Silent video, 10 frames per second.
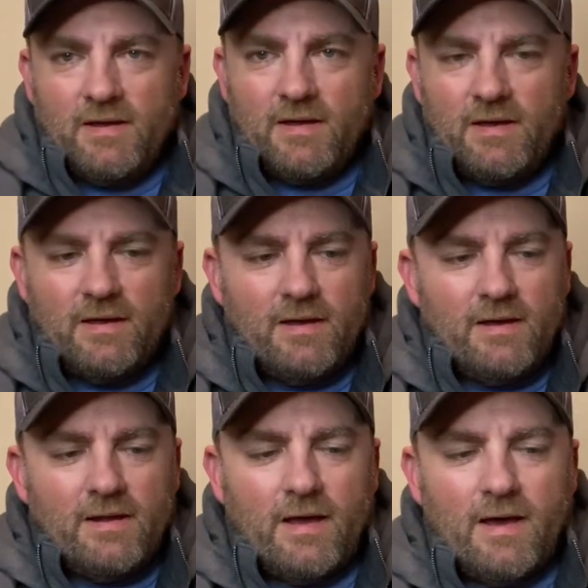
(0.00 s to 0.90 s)

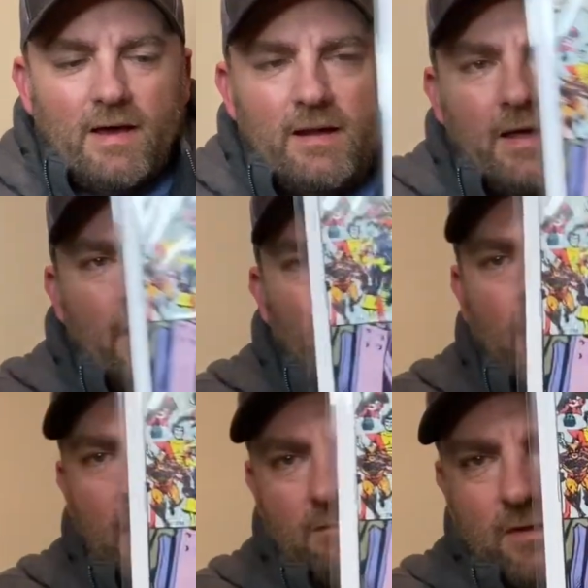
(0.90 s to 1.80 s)
And I now
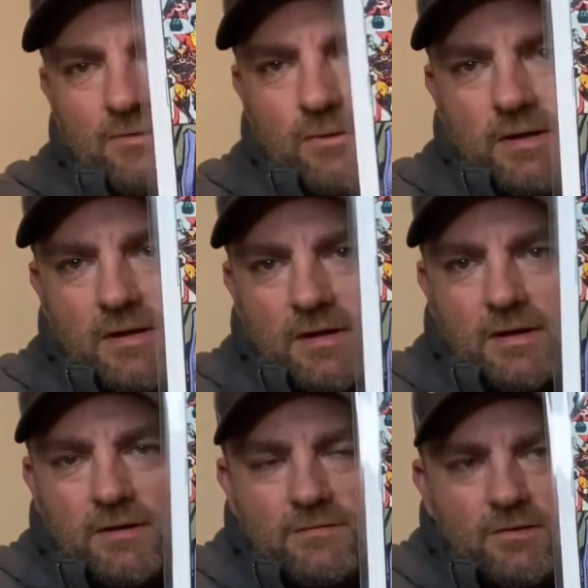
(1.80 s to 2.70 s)
have this one in
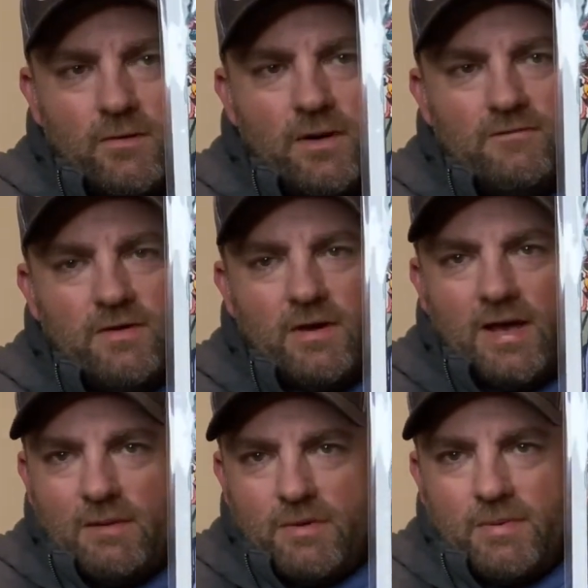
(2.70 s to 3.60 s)
there, so I'm very
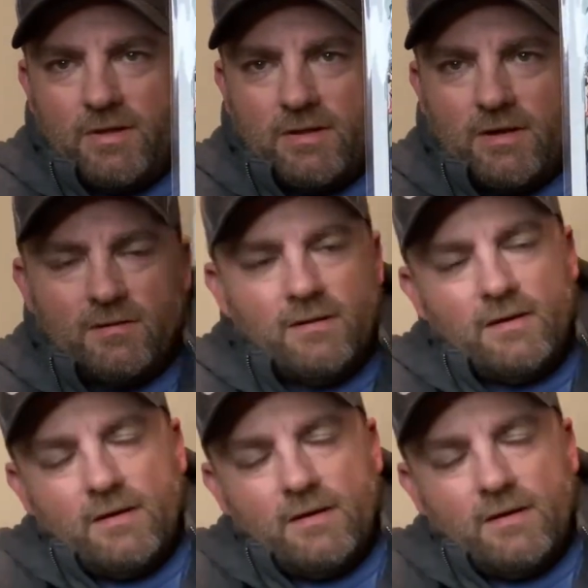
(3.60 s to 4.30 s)
happy about that.